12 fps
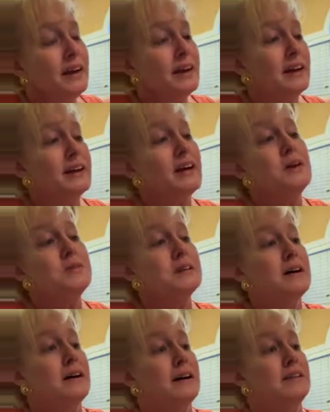It goes
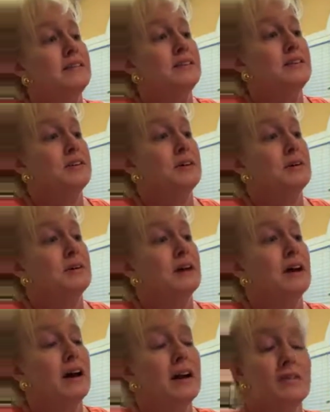on to
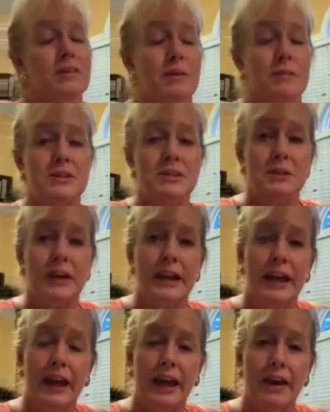kind of
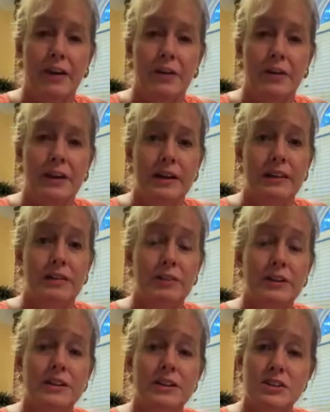demonstrate how the
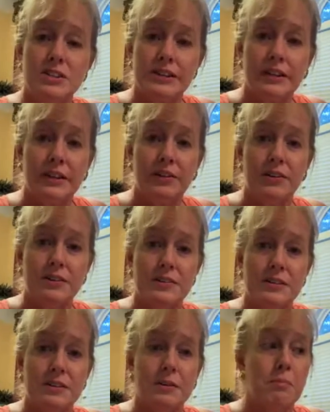religious
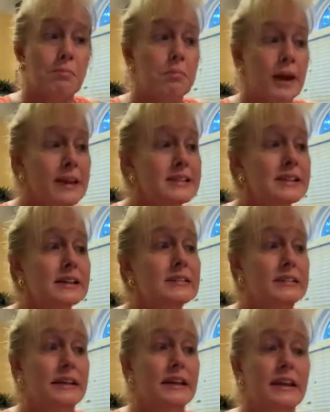leaders
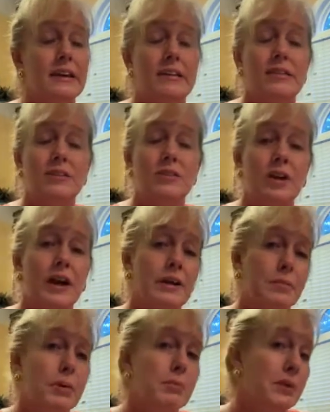basically tried to
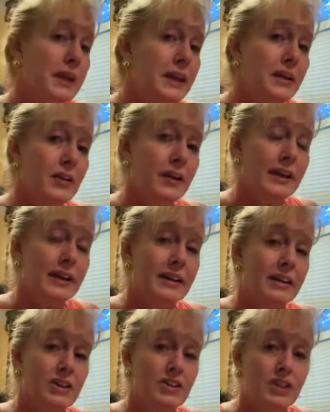put Peter
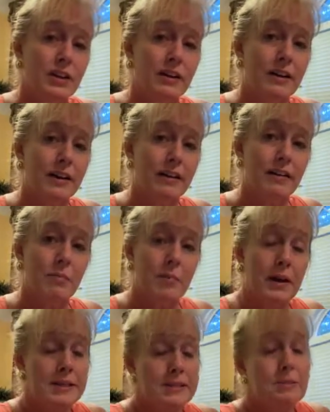and John
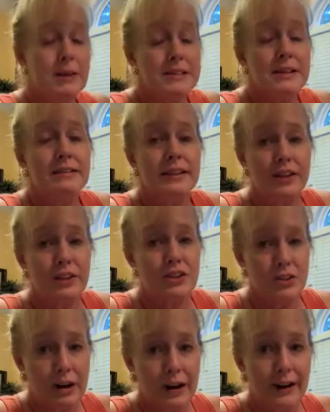basically on a
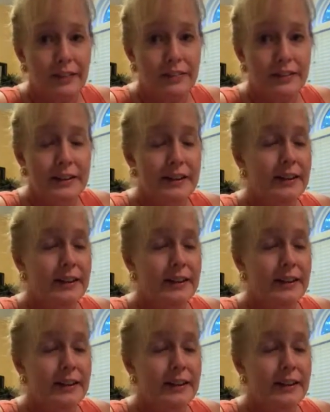trial.